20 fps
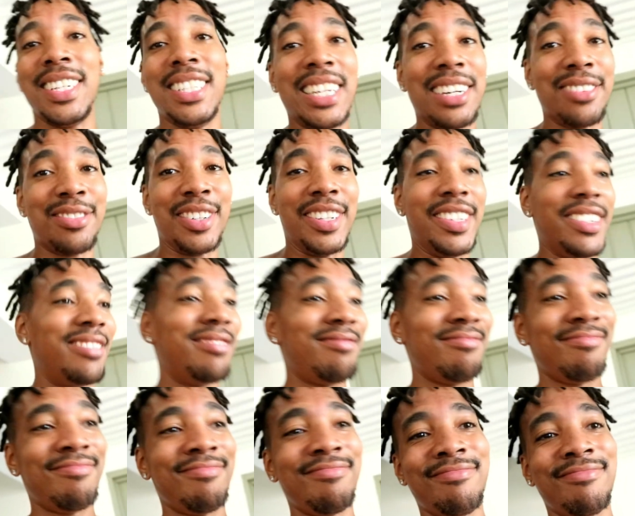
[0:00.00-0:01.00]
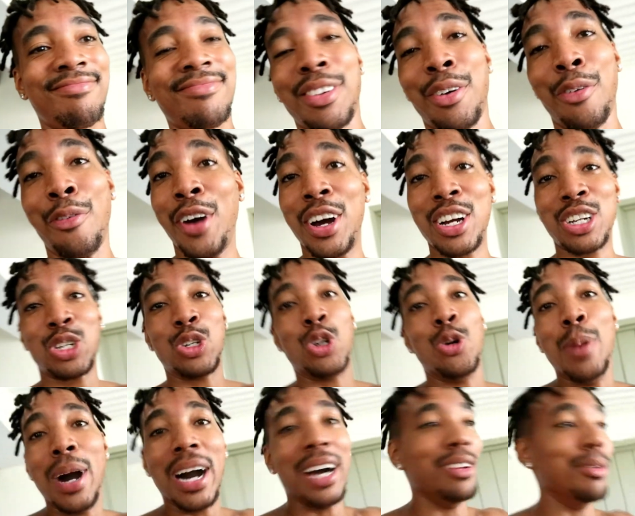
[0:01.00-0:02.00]
Nothing functional
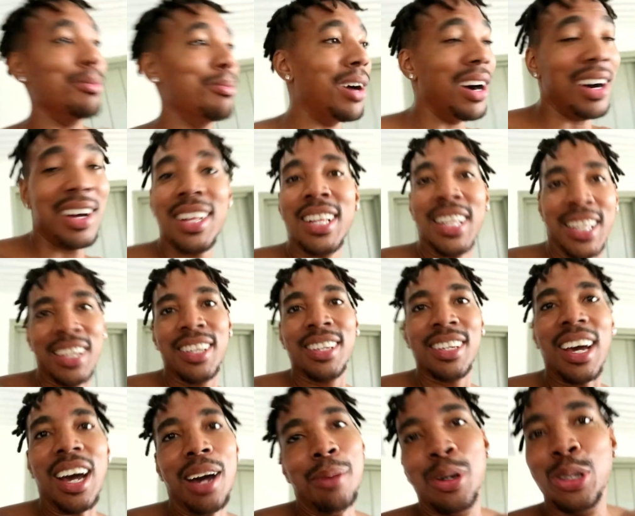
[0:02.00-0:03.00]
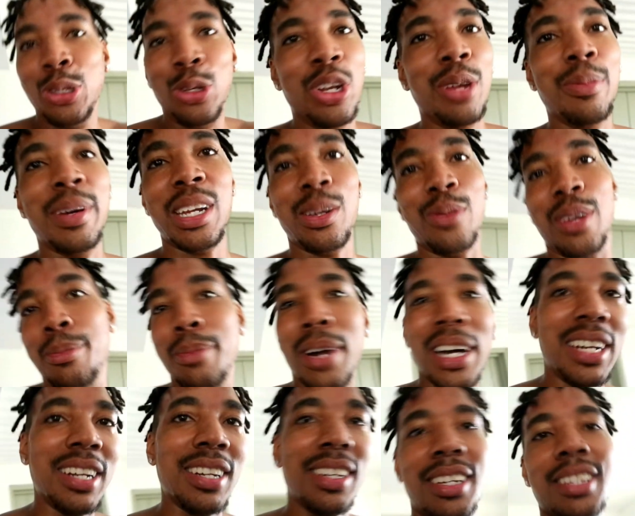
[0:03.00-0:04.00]
about them, but I'm gonna do them anyway, bunnet.